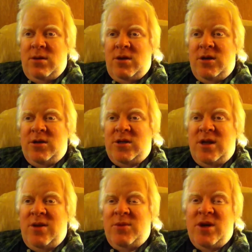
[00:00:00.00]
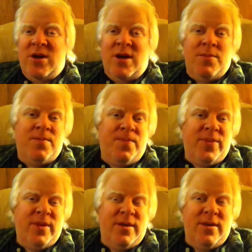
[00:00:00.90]
At the same time,
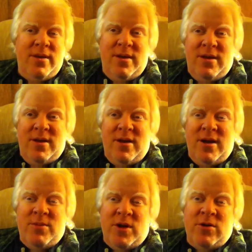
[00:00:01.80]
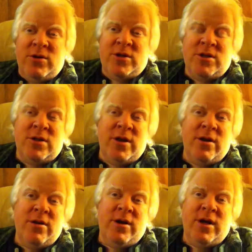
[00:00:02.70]
I'm not going to sit
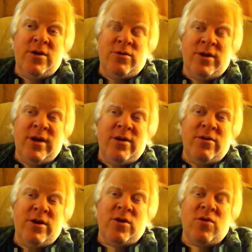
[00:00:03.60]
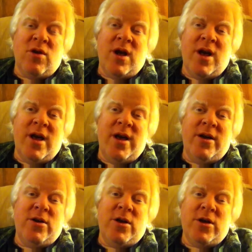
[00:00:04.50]
there and kneel down and cry
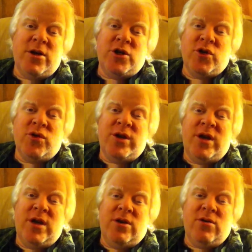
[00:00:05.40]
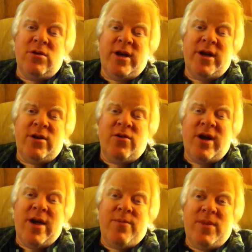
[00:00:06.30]
and hug a tree and all that
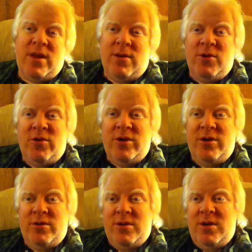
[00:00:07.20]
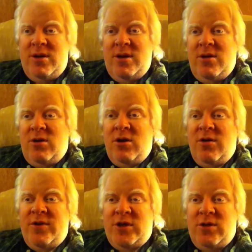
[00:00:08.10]
crap. I'm going to
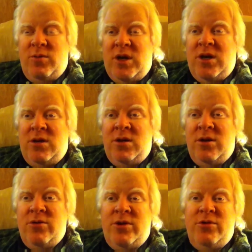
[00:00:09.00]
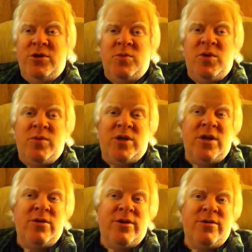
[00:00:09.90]
harvest the meat and the other usable
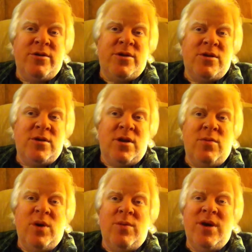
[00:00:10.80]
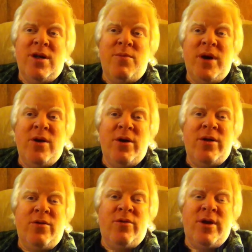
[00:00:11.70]
materials, and maybe I'll bury
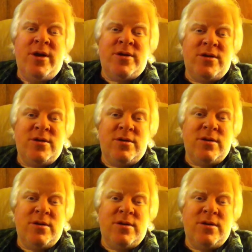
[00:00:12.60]
the rest.